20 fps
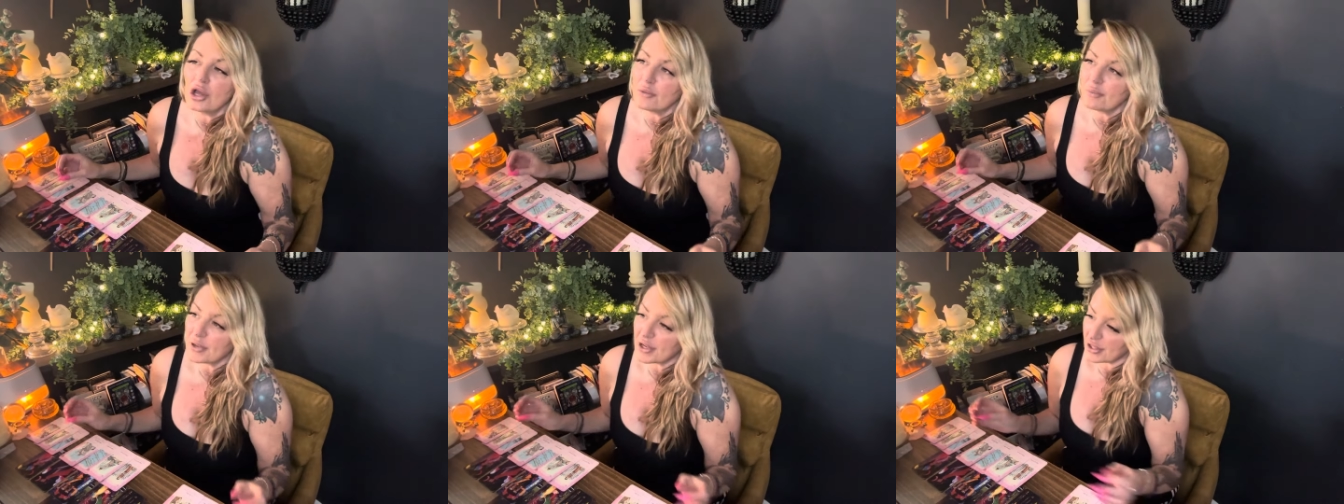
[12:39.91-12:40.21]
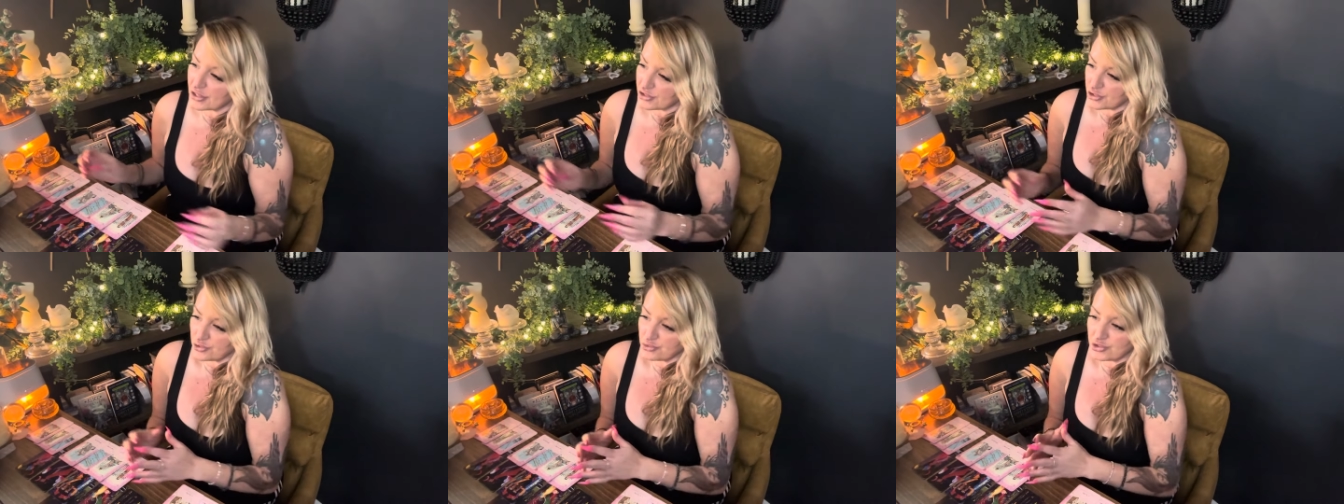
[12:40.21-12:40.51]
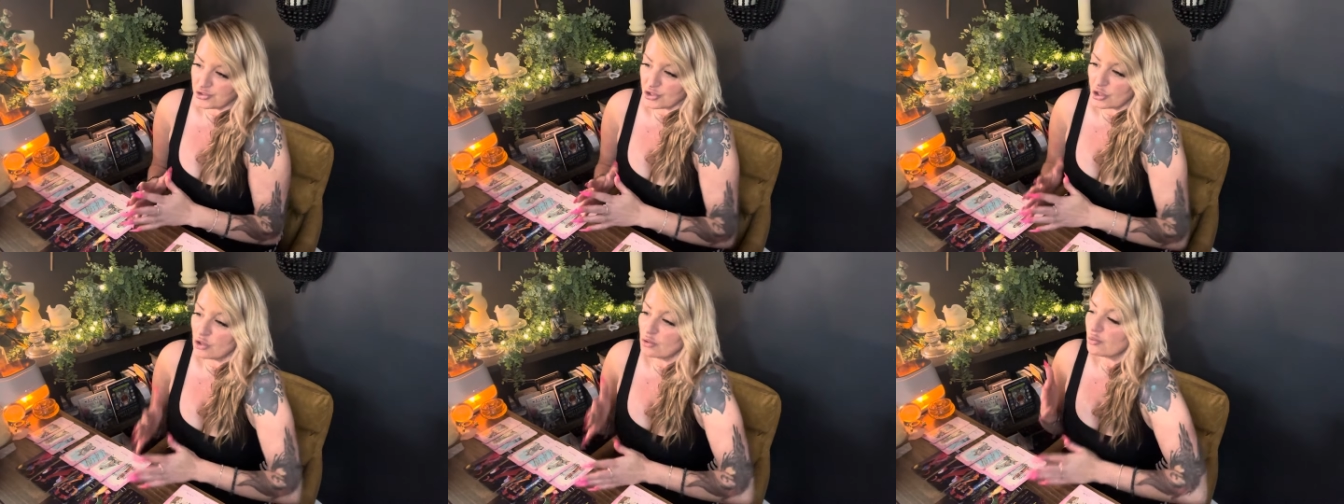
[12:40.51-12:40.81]
because you
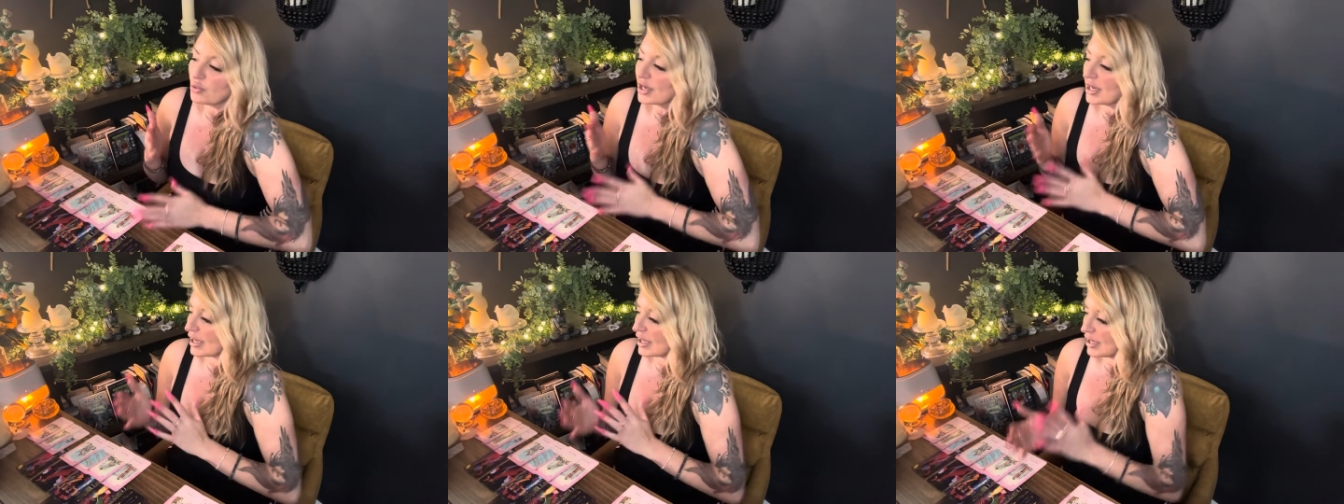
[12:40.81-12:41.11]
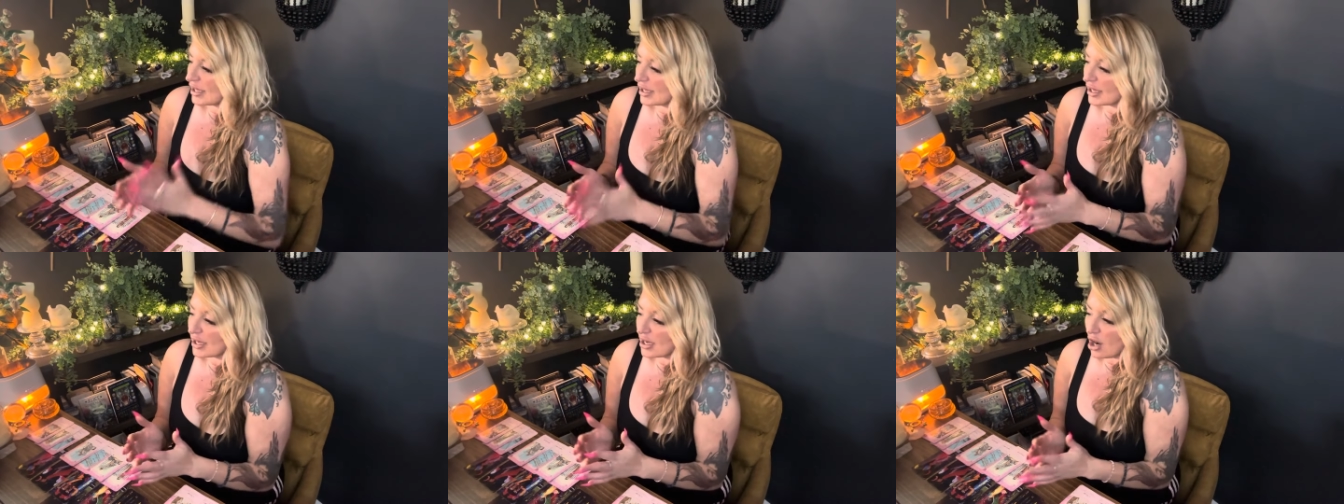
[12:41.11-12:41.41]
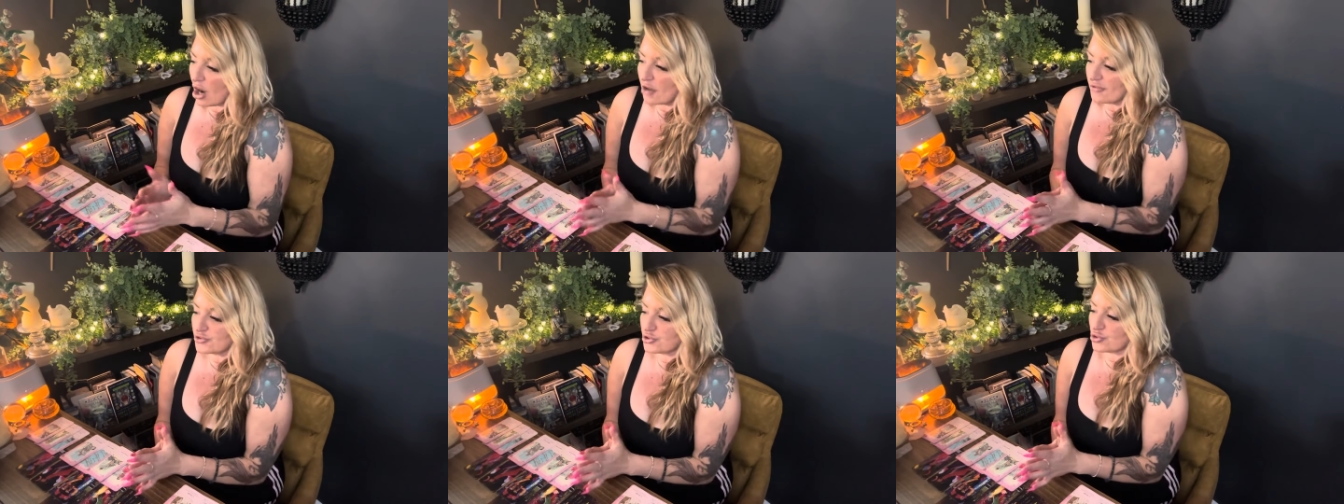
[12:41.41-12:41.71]
don't want to kick
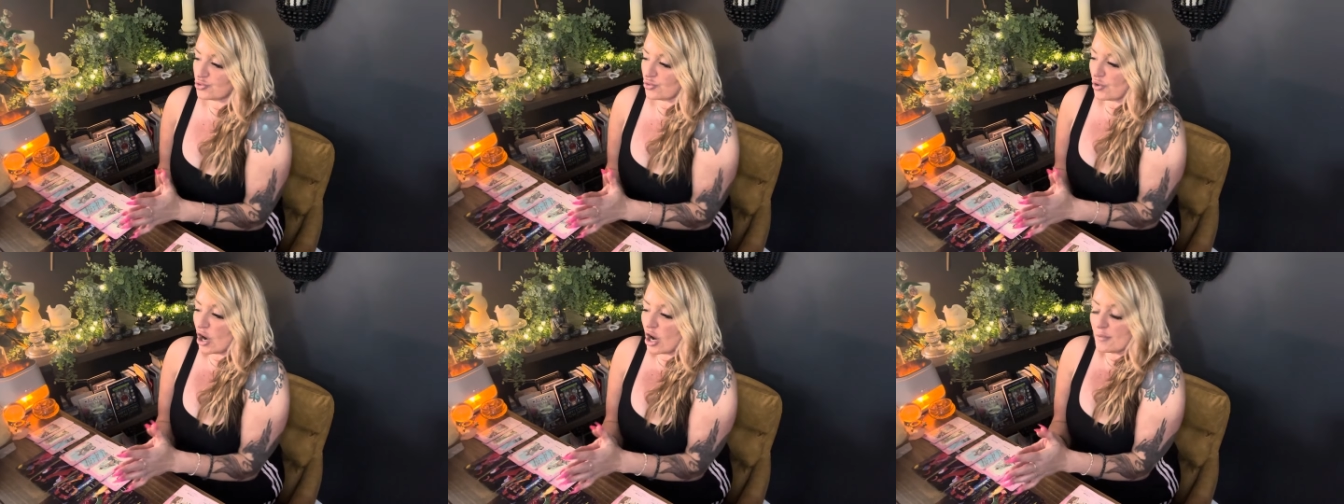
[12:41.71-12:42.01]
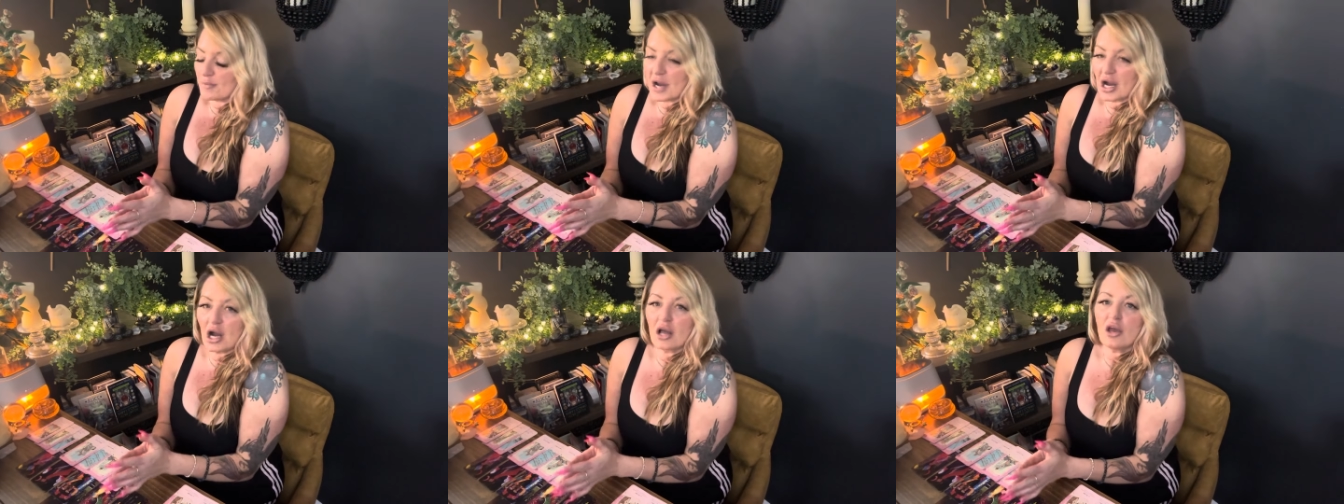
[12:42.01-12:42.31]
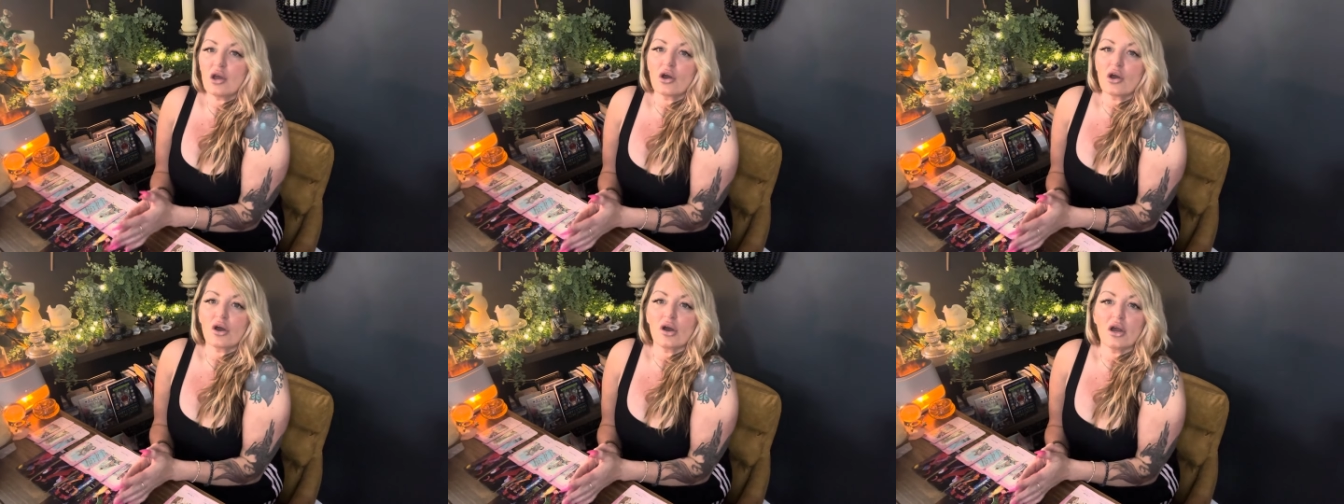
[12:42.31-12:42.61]
off drama
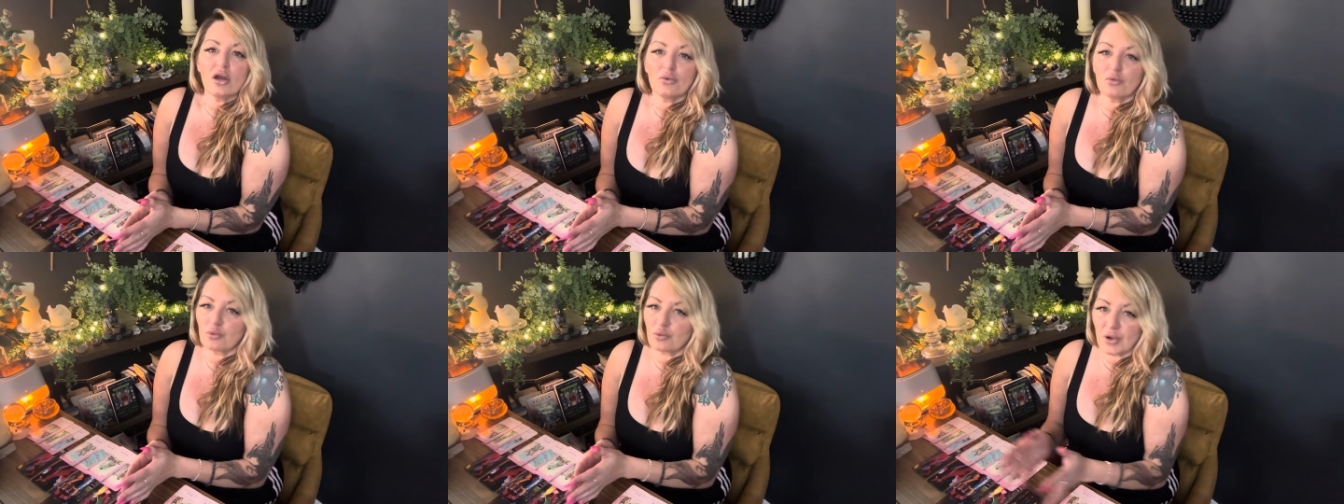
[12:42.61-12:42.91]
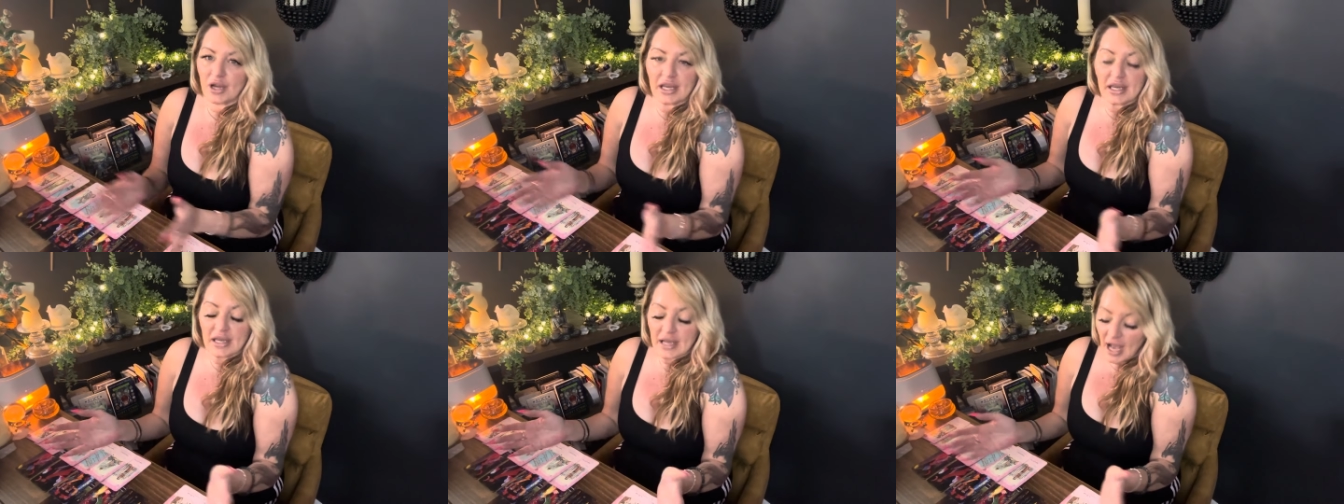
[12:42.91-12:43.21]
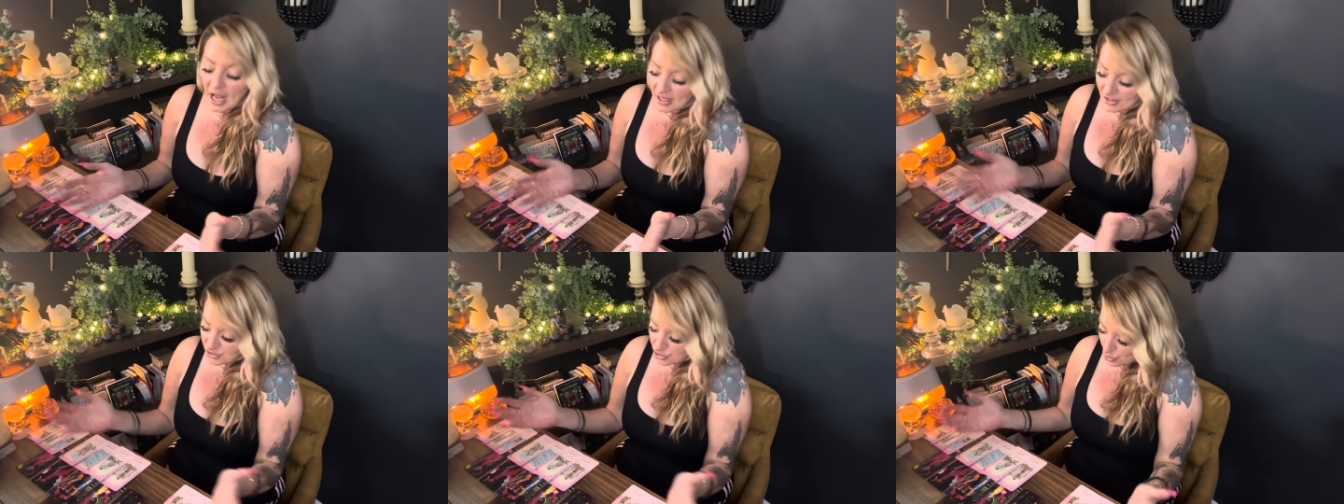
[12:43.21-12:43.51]
eh, right
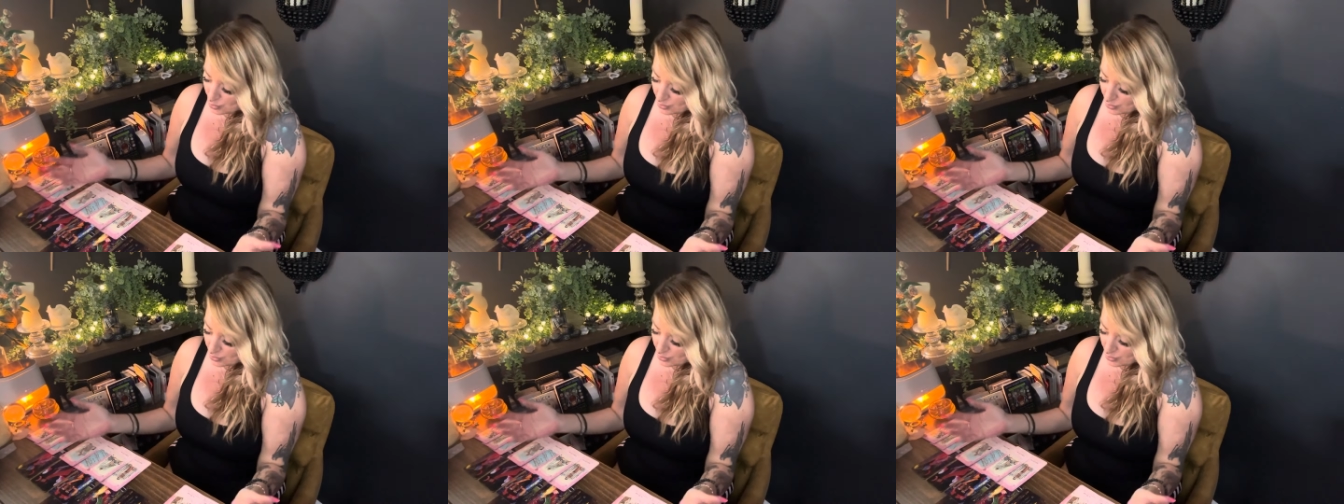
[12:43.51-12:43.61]
as your